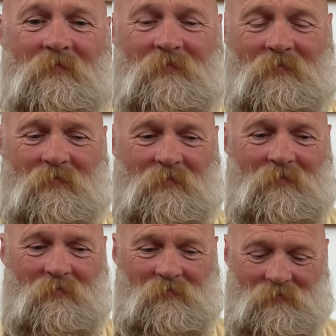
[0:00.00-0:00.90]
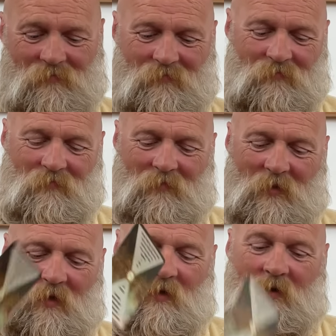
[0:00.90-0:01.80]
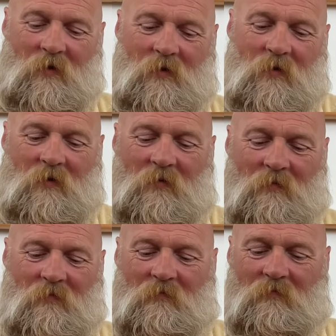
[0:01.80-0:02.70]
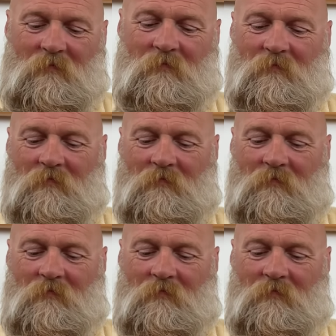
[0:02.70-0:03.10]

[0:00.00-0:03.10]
[no speech]